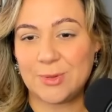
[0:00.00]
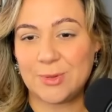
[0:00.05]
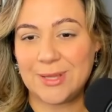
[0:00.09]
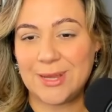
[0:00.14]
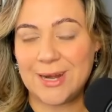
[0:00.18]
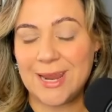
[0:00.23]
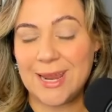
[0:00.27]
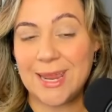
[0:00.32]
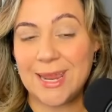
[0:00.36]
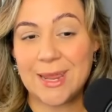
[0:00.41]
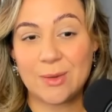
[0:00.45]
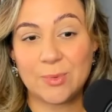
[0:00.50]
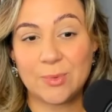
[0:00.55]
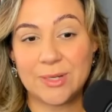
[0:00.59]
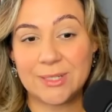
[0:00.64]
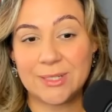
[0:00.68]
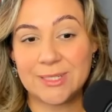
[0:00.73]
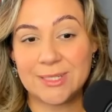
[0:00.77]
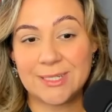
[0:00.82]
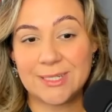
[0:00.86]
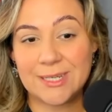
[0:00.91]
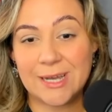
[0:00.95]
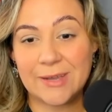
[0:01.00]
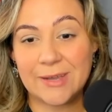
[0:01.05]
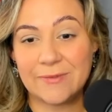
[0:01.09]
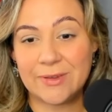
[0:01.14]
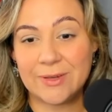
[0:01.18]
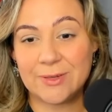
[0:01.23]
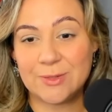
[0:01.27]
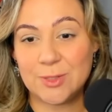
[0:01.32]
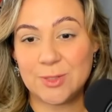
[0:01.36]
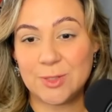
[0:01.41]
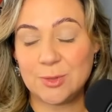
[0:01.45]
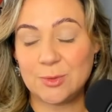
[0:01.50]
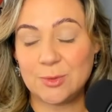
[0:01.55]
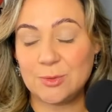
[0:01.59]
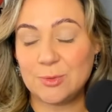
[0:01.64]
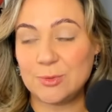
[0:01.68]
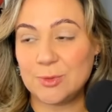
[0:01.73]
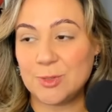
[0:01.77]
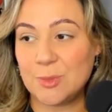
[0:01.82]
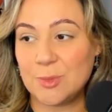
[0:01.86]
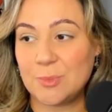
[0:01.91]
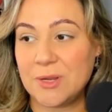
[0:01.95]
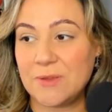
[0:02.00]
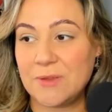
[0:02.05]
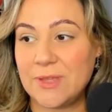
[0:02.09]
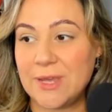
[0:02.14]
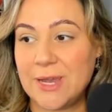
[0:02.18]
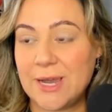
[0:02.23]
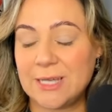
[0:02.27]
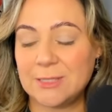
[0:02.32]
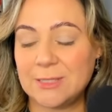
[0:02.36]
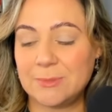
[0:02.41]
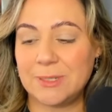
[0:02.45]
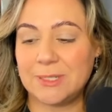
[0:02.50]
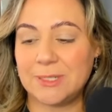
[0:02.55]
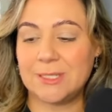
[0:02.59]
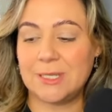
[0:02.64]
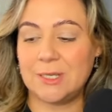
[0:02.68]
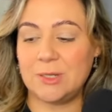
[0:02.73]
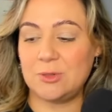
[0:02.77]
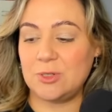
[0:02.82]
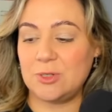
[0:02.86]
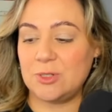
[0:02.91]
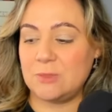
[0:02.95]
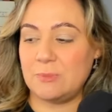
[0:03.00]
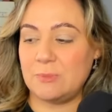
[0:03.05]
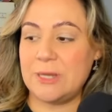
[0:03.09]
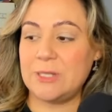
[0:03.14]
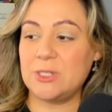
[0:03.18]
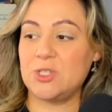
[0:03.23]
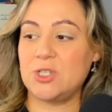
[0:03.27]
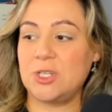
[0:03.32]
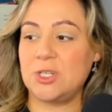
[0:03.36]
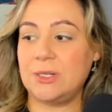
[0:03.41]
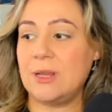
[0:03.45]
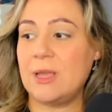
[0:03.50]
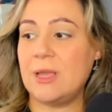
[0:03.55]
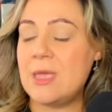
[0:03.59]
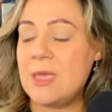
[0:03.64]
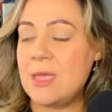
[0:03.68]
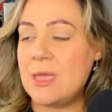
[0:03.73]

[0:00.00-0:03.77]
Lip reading: And I can't wait to dive into so many of the aspects that you just mentioned.